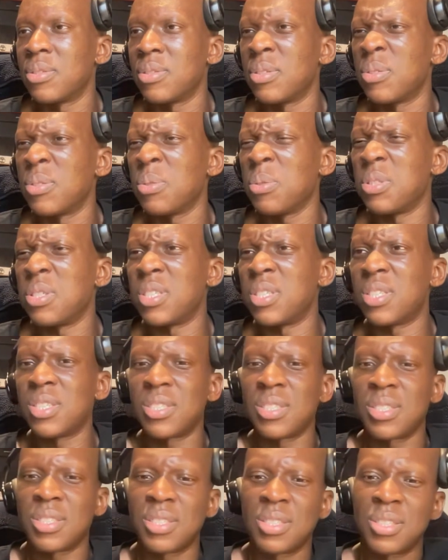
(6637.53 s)

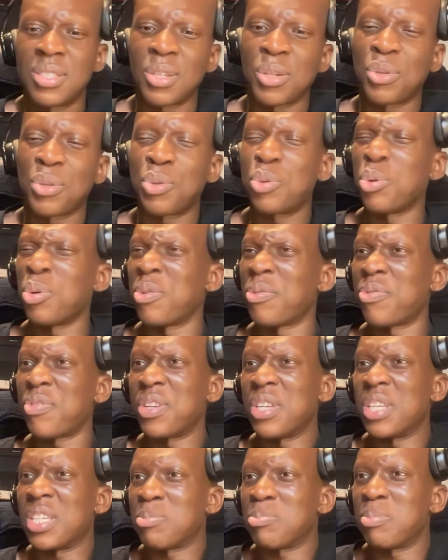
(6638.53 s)
It's a good
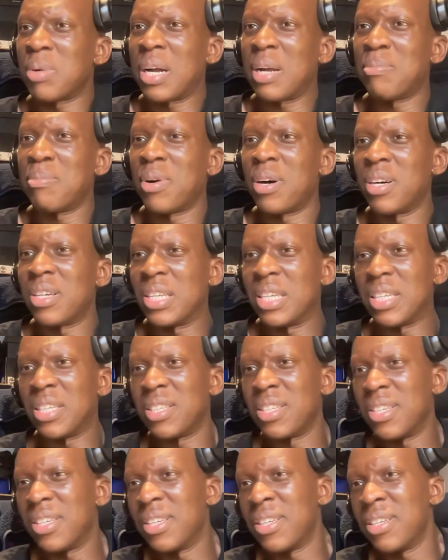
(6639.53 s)
finish by Mane.
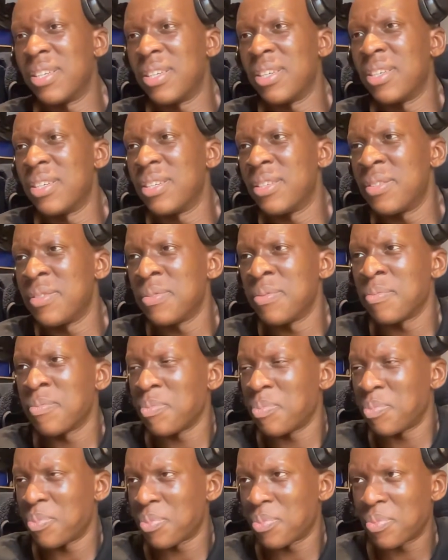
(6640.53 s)

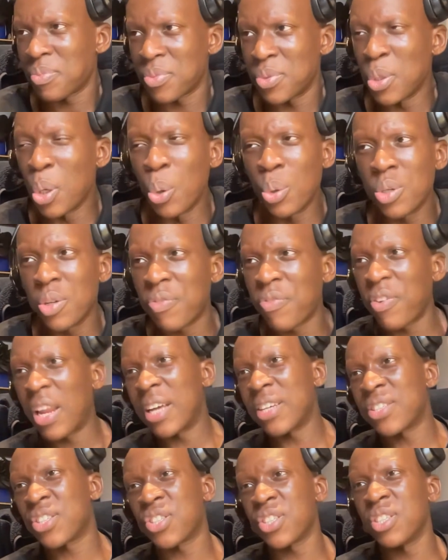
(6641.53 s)
No
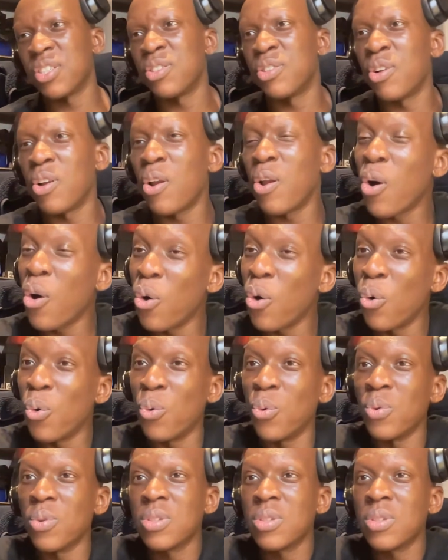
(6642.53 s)
deflection, low.